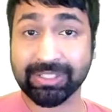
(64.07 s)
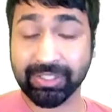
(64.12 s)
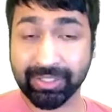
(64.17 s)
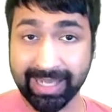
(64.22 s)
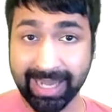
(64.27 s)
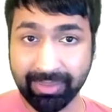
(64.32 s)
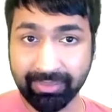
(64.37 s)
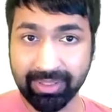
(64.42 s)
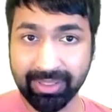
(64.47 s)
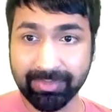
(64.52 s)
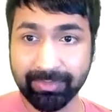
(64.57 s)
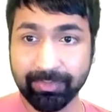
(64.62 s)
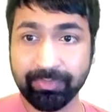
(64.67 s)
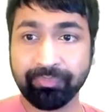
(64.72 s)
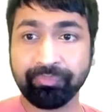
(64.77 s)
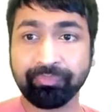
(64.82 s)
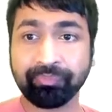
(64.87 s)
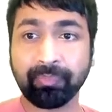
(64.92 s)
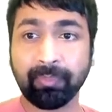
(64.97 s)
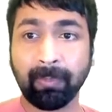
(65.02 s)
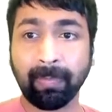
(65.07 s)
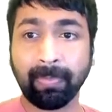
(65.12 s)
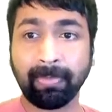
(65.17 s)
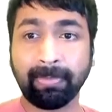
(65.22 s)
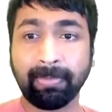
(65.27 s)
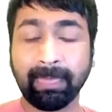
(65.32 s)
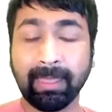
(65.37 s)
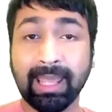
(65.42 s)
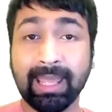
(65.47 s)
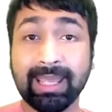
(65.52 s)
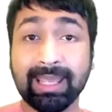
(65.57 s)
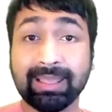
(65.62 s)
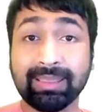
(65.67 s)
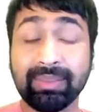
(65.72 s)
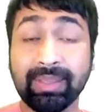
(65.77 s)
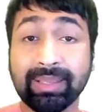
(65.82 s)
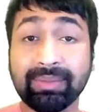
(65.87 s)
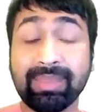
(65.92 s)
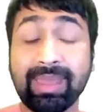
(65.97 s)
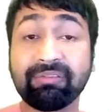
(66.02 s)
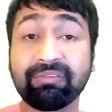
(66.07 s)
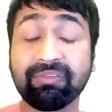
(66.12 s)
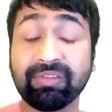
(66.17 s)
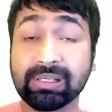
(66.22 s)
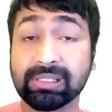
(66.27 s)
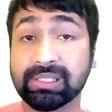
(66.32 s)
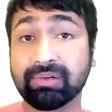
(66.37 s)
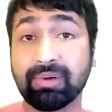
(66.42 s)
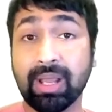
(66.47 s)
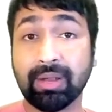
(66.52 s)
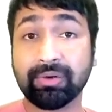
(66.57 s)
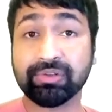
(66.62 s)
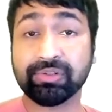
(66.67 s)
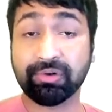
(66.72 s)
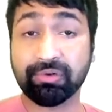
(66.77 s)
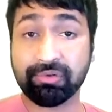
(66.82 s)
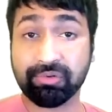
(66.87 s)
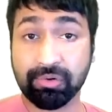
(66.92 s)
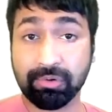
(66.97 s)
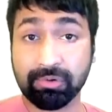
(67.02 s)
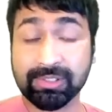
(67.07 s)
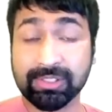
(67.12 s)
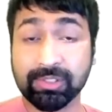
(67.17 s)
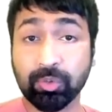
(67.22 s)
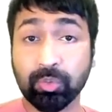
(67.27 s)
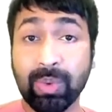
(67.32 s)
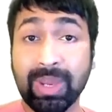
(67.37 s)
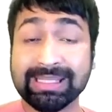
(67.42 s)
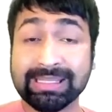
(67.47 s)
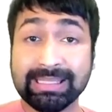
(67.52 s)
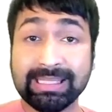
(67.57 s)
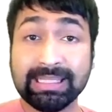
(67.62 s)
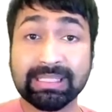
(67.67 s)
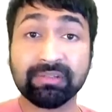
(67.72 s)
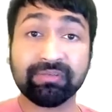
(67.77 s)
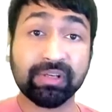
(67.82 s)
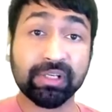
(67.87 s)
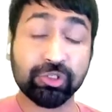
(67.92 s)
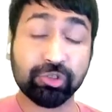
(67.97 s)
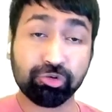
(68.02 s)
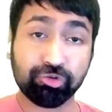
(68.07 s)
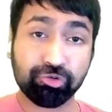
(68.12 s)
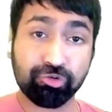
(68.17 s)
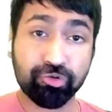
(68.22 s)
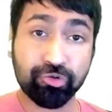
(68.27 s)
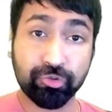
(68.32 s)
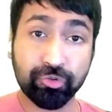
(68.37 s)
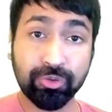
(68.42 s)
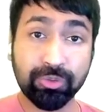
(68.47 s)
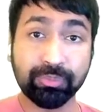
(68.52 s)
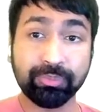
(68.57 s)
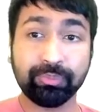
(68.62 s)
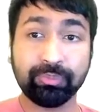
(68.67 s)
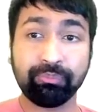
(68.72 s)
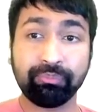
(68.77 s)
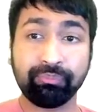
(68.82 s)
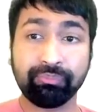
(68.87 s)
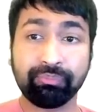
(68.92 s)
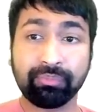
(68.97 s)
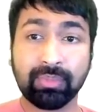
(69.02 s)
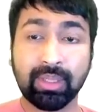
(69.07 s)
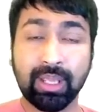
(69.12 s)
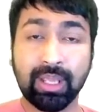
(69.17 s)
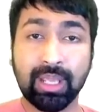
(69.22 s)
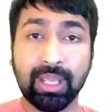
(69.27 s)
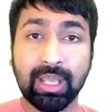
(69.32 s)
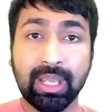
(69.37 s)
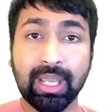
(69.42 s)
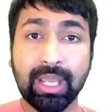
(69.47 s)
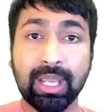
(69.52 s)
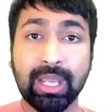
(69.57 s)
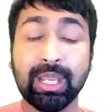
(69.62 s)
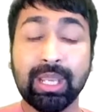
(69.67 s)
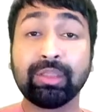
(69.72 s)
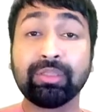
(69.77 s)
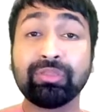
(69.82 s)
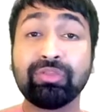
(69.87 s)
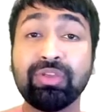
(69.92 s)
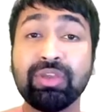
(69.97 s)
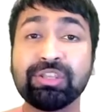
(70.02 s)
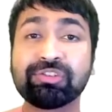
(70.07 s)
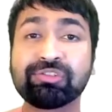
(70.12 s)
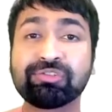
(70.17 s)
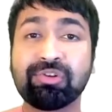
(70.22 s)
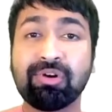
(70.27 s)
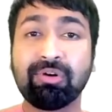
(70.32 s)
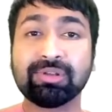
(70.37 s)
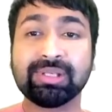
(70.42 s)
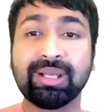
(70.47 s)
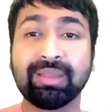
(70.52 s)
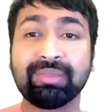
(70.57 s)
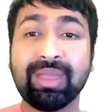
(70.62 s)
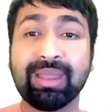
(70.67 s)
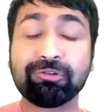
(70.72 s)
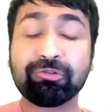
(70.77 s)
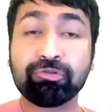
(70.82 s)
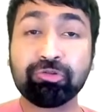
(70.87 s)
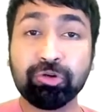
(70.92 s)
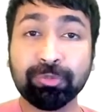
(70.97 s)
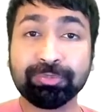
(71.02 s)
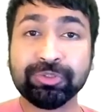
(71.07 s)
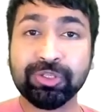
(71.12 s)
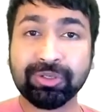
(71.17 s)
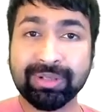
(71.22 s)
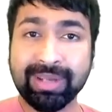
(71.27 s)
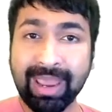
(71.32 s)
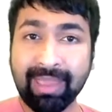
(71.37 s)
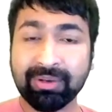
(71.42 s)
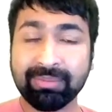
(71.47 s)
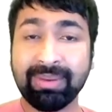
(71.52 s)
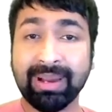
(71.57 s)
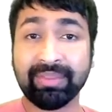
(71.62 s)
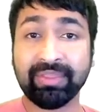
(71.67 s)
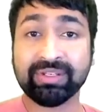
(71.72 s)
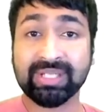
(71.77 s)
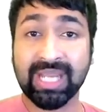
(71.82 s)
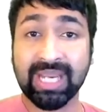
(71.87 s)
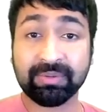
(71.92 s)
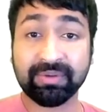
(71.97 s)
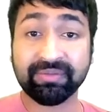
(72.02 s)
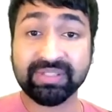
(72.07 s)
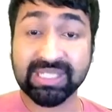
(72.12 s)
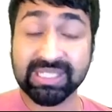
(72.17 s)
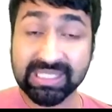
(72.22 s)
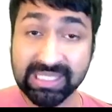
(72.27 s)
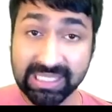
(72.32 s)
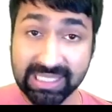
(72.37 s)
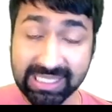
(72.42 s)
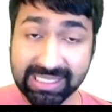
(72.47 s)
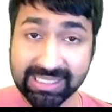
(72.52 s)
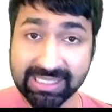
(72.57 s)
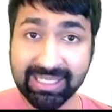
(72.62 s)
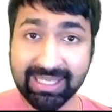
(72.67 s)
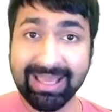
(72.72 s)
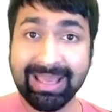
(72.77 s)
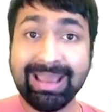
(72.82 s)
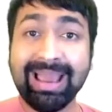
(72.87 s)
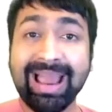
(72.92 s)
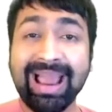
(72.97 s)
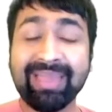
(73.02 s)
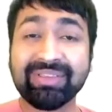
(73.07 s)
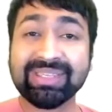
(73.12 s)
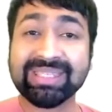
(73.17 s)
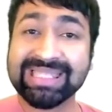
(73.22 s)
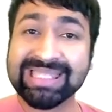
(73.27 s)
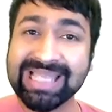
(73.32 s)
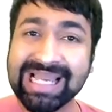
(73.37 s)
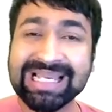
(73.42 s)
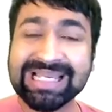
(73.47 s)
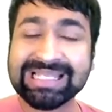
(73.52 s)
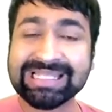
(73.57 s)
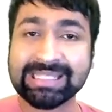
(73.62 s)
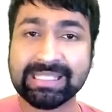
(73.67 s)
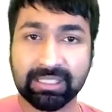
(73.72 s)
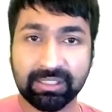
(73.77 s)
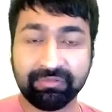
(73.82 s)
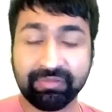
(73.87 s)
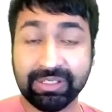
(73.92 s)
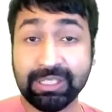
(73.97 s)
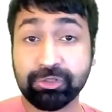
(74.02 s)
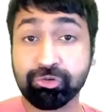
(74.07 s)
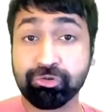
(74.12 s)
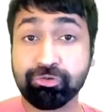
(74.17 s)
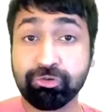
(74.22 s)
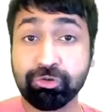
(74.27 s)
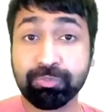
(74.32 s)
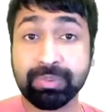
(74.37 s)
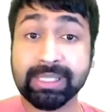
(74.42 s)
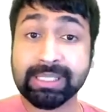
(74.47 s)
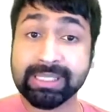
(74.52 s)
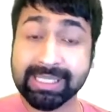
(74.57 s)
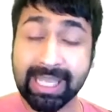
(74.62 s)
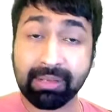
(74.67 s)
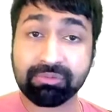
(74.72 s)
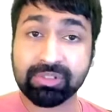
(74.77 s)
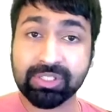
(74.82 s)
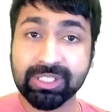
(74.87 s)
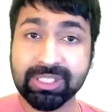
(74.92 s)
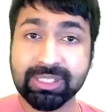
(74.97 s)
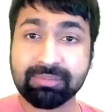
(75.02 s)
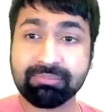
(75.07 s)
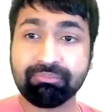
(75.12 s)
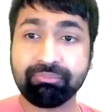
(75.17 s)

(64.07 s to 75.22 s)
together. They then filter out the rows where C. diff is true. These rows are then grouped together by the type of disease, and the size of each group is counted.